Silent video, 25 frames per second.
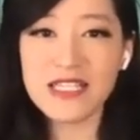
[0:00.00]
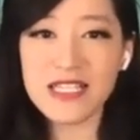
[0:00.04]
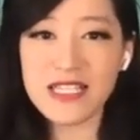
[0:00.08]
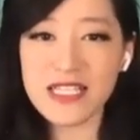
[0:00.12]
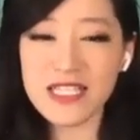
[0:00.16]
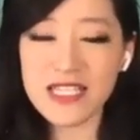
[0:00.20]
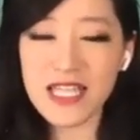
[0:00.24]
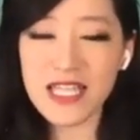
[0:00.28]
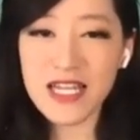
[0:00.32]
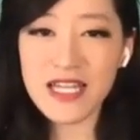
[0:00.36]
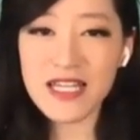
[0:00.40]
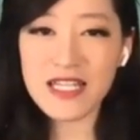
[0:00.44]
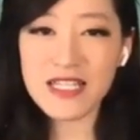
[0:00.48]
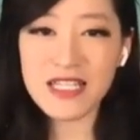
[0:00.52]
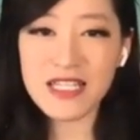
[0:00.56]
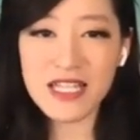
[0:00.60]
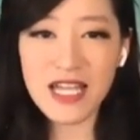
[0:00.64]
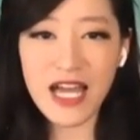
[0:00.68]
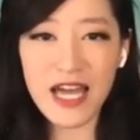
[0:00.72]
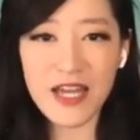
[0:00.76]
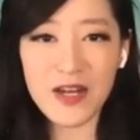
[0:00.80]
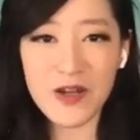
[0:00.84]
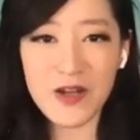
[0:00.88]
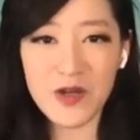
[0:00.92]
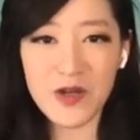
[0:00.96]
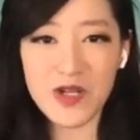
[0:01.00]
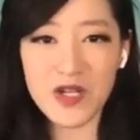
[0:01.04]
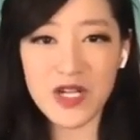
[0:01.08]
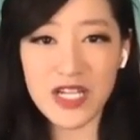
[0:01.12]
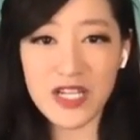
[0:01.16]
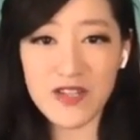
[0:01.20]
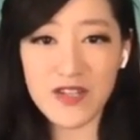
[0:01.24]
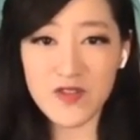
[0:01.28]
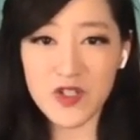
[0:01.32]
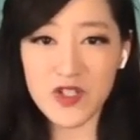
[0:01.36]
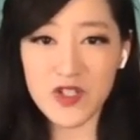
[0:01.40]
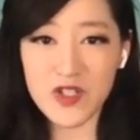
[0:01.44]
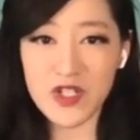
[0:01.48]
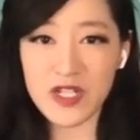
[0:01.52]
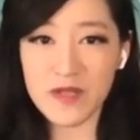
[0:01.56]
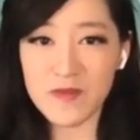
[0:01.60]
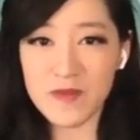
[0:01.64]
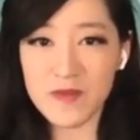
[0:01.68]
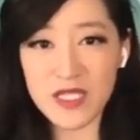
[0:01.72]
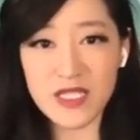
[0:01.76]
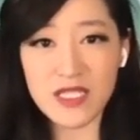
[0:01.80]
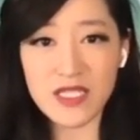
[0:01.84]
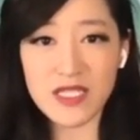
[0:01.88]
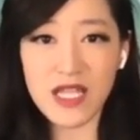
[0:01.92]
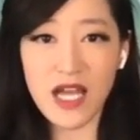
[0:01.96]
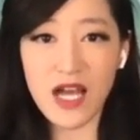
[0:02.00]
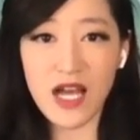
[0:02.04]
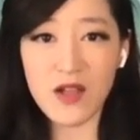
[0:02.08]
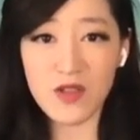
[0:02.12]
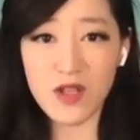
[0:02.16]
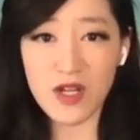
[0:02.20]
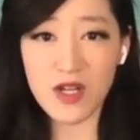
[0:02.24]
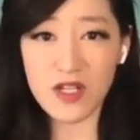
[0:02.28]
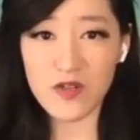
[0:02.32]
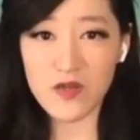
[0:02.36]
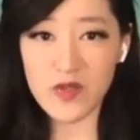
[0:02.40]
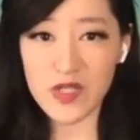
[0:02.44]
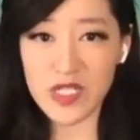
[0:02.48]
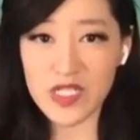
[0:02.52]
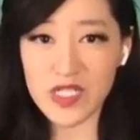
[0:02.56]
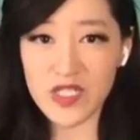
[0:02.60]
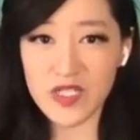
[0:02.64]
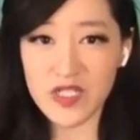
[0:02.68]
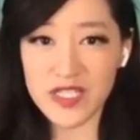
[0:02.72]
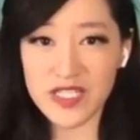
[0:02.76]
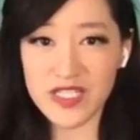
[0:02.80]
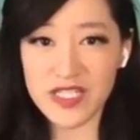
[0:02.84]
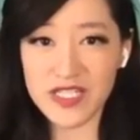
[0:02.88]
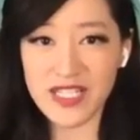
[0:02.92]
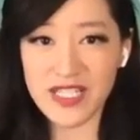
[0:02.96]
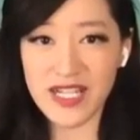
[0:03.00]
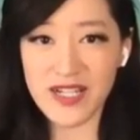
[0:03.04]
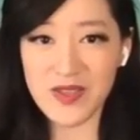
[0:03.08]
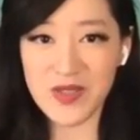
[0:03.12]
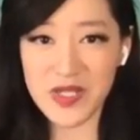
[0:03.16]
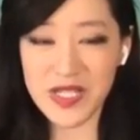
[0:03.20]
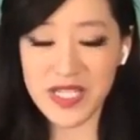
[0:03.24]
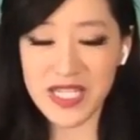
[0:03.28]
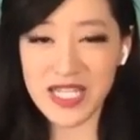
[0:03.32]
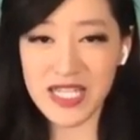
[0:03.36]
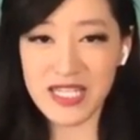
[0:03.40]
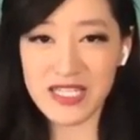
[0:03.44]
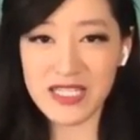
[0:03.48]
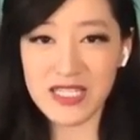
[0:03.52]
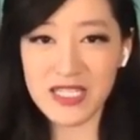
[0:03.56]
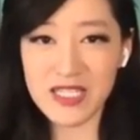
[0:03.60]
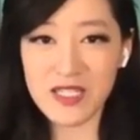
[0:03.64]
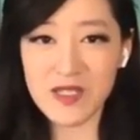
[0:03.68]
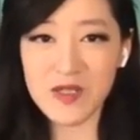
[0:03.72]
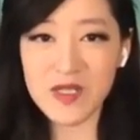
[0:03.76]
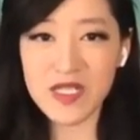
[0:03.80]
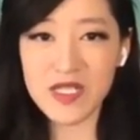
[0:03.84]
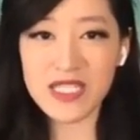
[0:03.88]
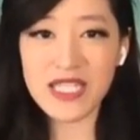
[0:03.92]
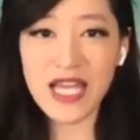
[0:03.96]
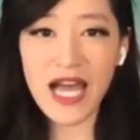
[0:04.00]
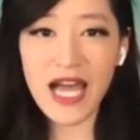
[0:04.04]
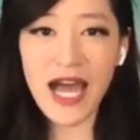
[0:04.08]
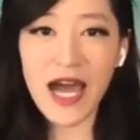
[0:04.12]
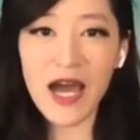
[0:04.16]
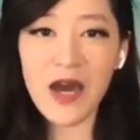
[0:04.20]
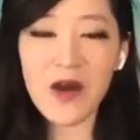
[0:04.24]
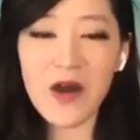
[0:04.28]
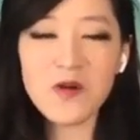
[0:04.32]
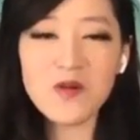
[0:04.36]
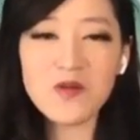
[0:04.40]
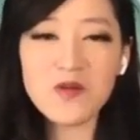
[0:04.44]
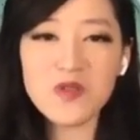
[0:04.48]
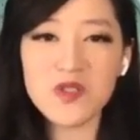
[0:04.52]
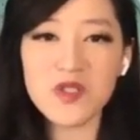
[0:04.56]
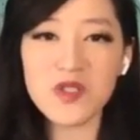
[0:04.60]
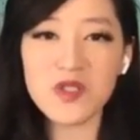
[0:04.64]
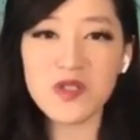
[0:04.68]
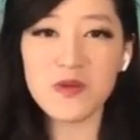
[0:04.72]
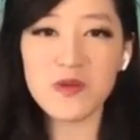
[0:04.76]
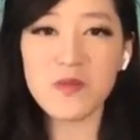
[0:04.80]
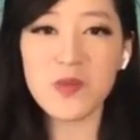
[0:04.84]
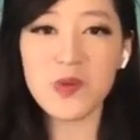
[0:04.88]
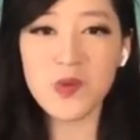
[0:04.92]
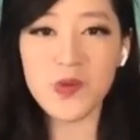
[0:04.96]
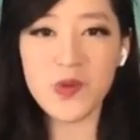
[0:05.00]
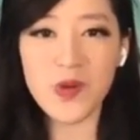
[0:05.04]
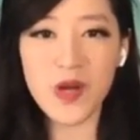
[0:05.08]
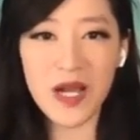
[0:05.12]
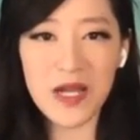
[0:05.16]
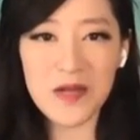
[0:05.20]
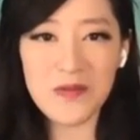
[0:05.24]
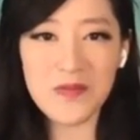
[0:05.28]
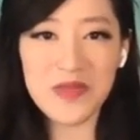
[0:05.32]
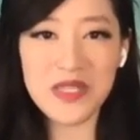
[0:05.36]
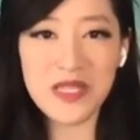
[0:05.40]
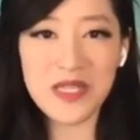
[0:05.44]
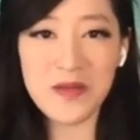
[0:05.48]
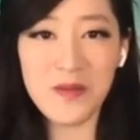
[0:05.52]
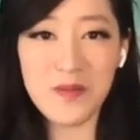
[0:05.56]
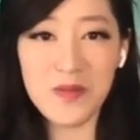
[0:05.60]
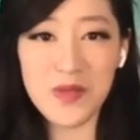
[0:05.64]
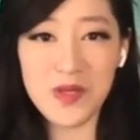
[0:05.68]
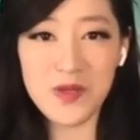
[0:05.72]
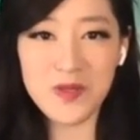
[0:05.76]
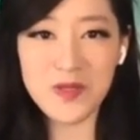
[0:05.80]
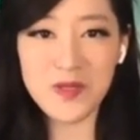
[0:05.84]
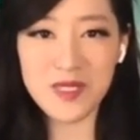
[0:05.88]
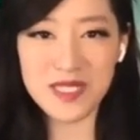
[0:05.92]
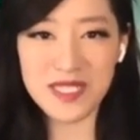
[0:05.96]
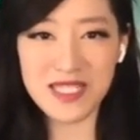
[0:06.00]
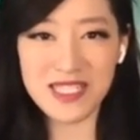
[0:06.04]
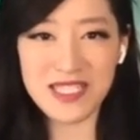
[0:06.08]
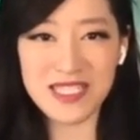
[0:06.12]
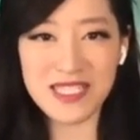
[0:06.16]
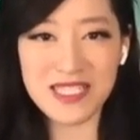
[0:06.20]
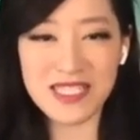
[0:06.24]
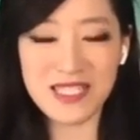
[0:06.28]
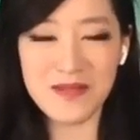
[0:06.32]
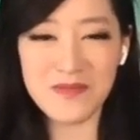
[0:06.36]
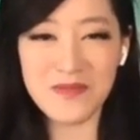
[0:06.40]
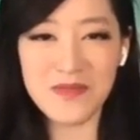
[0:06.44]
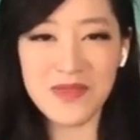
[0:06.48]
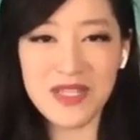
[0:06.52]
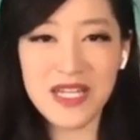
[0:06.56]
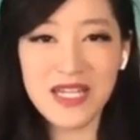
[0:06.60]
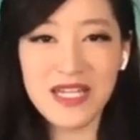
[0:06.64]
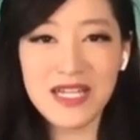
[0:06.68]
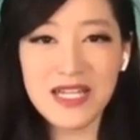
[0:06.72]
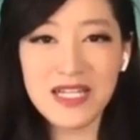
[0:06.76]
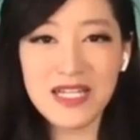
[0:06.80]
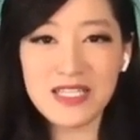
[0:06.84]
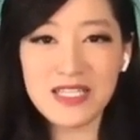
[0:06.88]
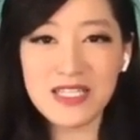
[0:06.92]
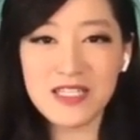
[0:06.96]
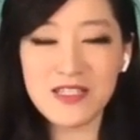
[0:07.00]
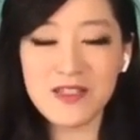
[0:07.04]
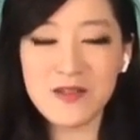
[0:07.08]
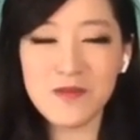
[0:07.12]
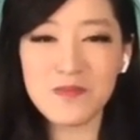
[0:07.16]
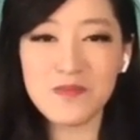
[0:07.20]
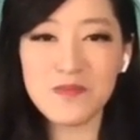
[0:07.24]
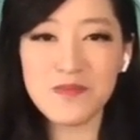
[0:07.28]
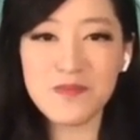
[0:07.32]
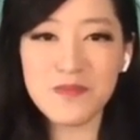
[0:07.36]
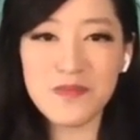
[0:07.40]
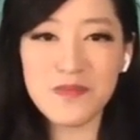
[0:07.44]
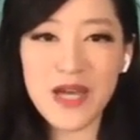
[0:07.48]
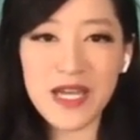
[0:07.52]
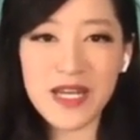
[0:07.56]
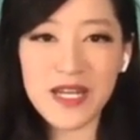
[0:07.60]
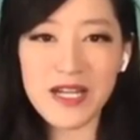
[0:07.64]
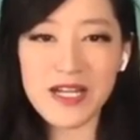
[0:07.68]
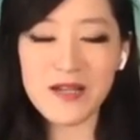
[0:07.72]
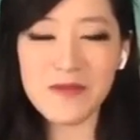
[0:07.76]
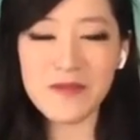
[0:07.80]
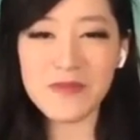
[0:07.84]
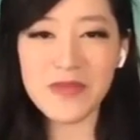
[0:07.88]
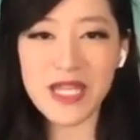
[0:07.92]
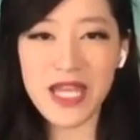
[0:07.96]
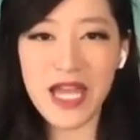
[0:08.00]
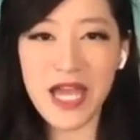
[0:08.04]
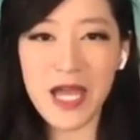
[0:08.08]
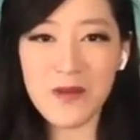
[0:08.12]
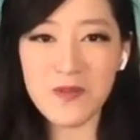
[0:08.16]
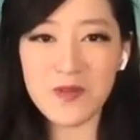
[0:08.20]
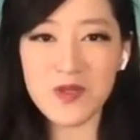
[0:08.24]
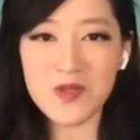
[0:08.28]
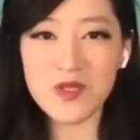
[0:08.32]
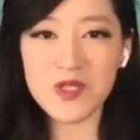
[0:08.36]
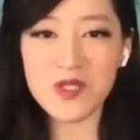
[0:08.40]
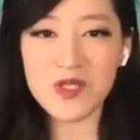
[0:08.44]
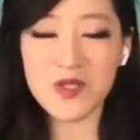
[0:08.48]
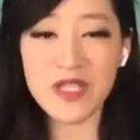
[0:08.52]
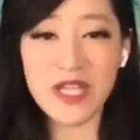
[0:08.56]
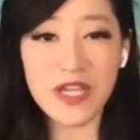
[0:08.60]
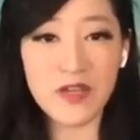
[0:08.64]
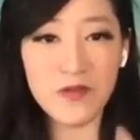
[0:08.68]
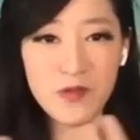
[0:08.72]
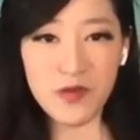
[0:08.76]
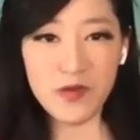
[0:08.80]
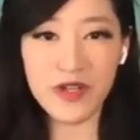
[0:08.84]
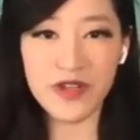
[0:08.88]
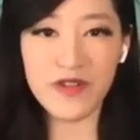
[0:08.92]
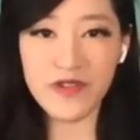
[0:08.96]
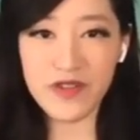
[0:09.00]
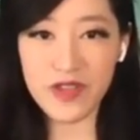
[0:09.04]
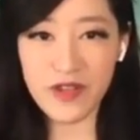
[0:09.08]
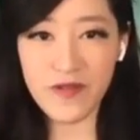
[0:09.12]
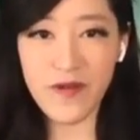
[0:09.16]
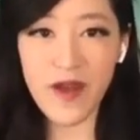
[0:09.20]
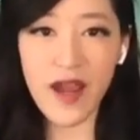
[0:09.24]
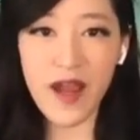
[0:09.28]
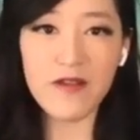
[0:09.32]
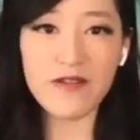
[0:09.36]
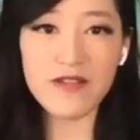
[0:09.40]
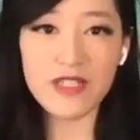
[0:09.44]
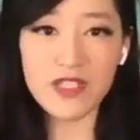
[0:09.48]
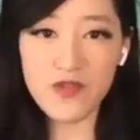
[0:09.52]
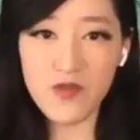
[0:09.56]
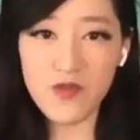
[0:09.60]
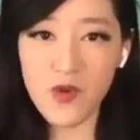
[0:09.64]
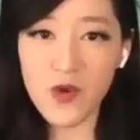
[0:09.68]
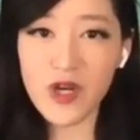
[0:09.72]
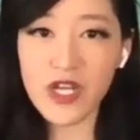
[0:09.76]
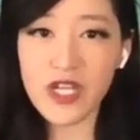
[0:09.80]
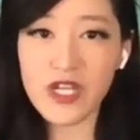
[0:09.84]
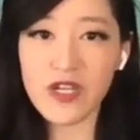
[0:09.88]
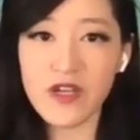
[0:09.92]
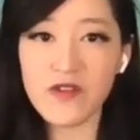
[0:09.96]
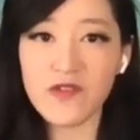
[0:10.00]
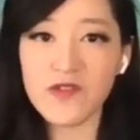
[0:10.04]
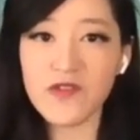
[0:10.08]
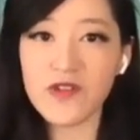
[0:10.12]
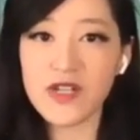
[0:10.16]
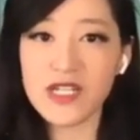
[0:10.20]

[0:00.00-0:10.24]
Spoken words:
The second category of treatments that a lot of researchers are looking into is how to prime the immune system to better be able to get rid of the virus for you.